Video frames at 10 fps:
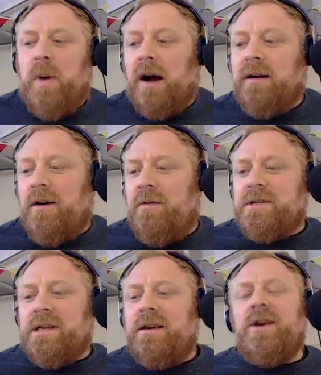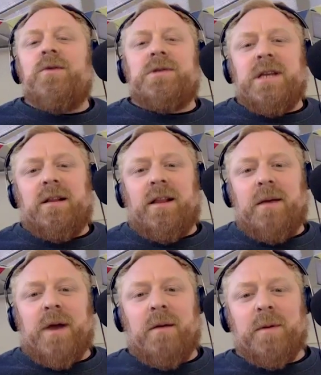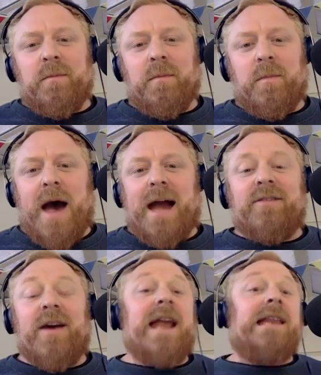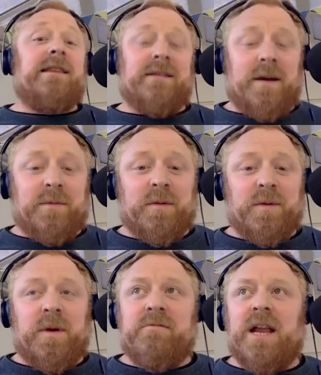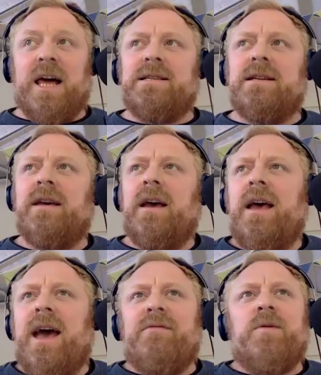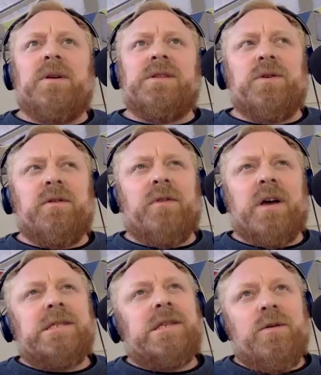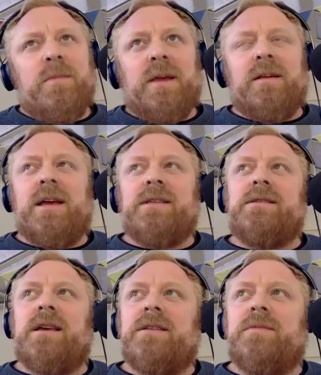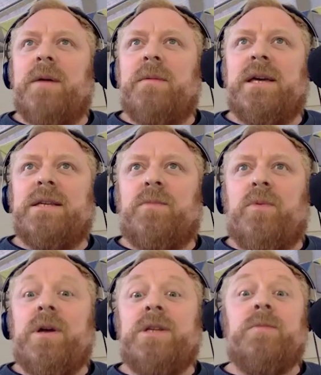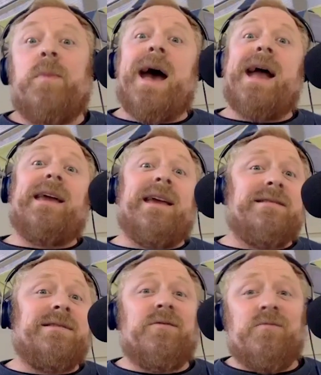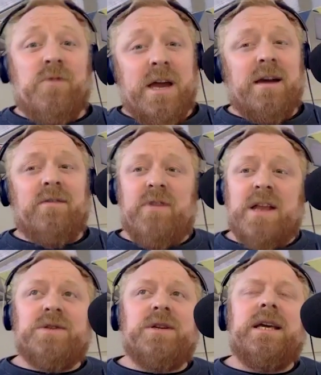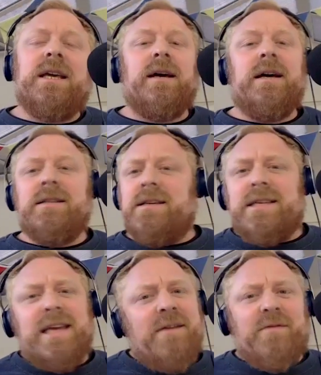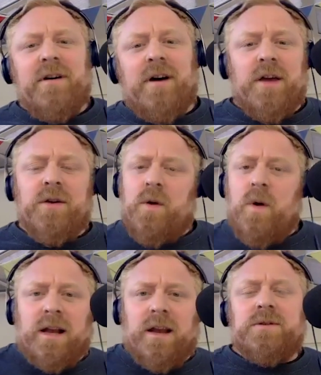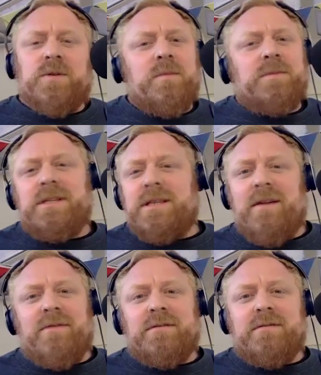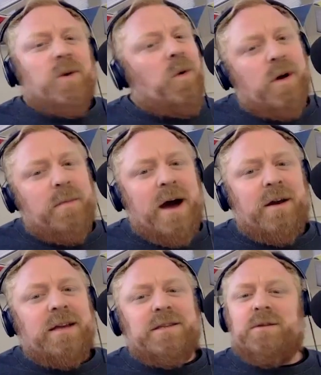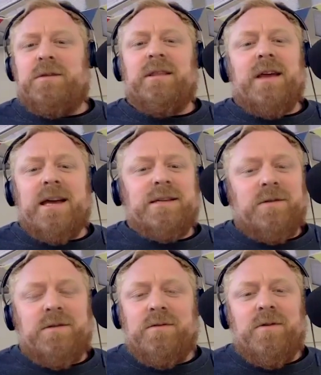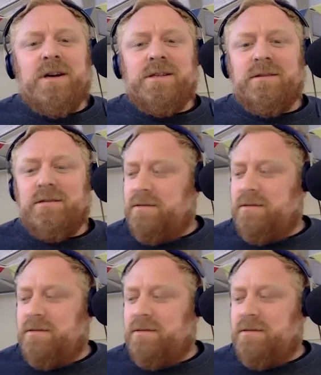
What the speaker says: Punk. Obviously, a huge deal, him coming back to anything WWE related. Everyone's sort of assuming that it's maybe his bridge back into the ring eventually. Does he ever, I know you're quite close to him, does he ever talk about it? Do you think that is on the horizon?